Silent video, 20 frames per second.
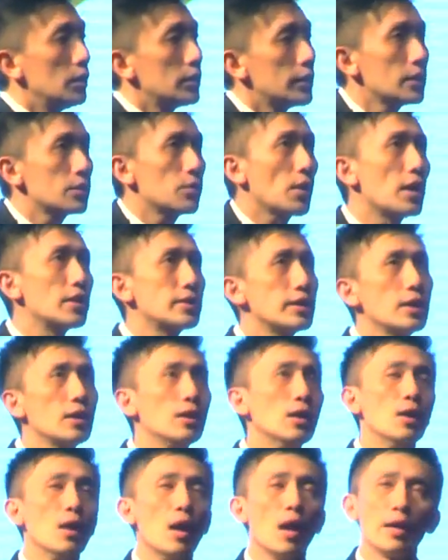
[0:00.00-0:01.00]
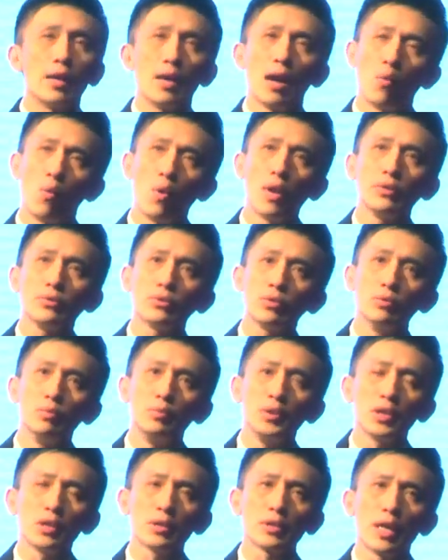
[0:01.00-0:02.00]
That's why I say, hey, I want to,
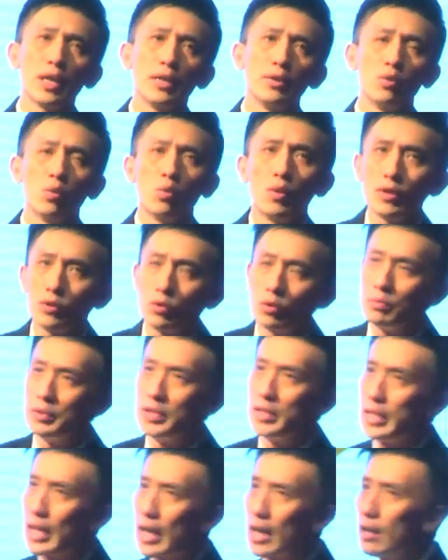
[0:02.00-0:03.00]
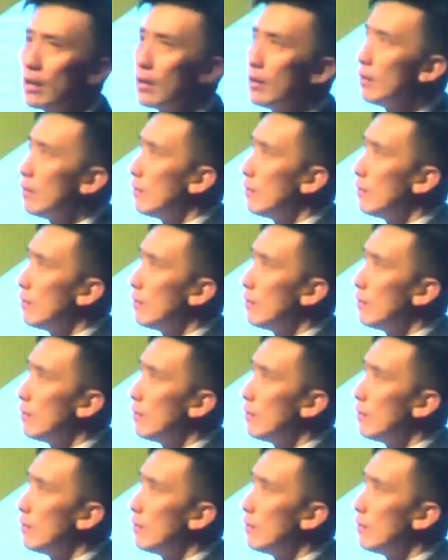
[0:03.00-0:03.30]
because I don't want to be there